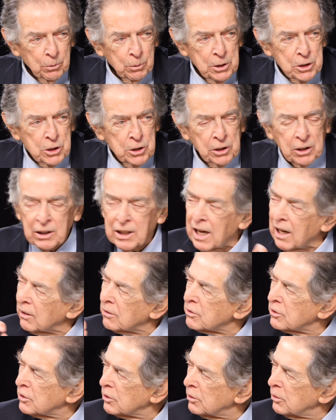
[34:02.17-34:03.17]
which
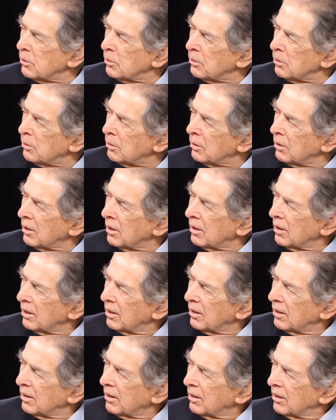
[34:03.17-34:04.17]
allows you
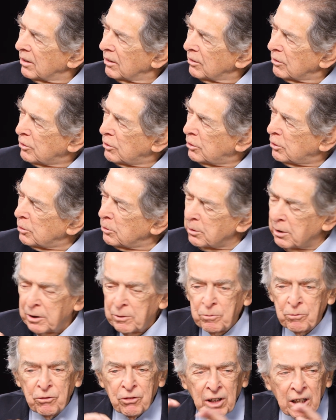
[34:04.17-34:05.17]
to
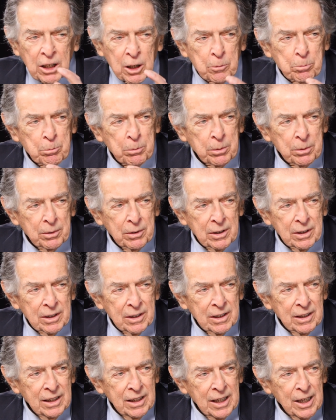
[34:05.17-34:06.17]
envelop
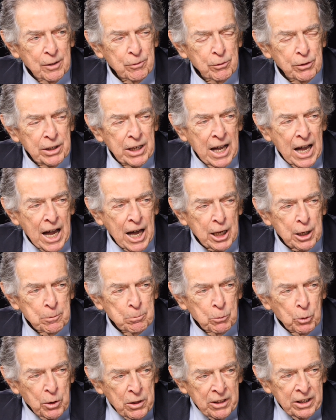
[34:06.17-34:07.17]
every
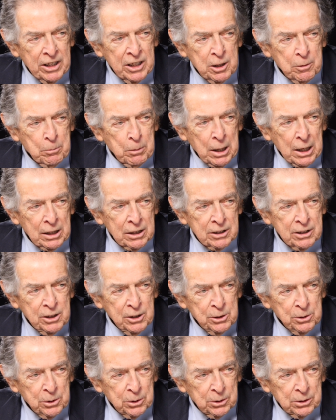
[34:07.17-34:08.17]
atom within a
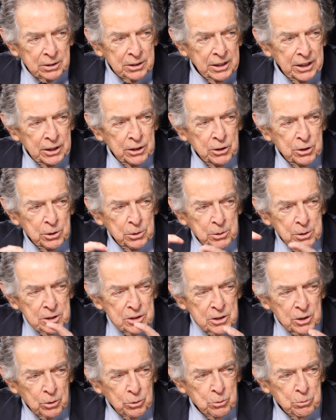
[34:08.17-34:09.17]
molecule into
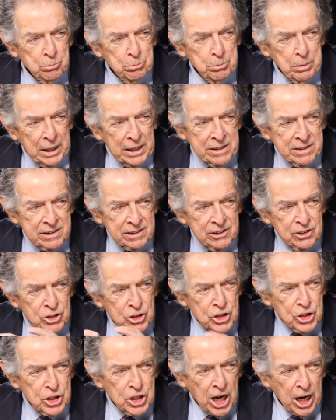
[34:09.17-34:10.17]
its own base and
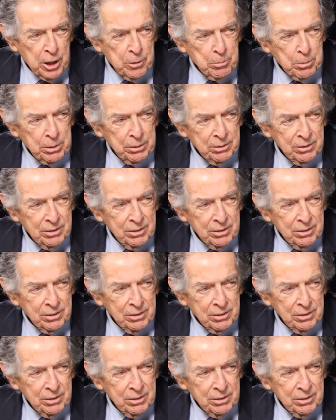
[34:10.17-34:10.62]
shape.